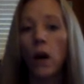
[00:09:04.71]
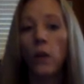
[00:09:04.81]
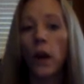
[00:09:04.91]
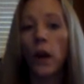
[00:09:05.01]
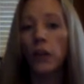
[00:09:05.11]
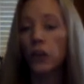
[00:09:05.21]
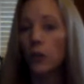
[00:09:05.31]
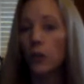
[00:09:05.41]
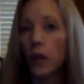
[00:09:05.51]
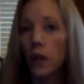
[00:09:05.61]
all
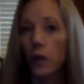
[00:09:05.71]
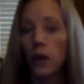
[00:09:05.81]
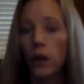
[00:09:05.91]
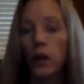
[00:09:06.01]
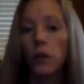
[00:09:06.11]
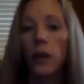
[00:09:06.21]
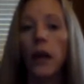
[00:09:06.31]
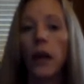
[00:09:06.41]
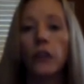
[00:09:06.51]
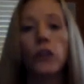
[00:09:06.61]
rational people
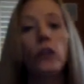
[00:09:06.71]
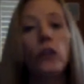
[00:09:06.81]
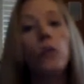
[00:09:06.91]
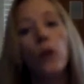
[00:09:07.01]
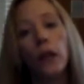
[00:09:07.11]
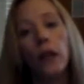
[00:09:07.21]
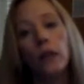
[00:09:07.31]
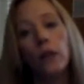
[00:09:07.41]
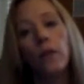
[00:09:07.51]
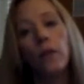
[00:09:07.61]
agree on 2
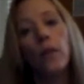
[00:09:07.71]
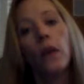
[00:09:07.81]
points.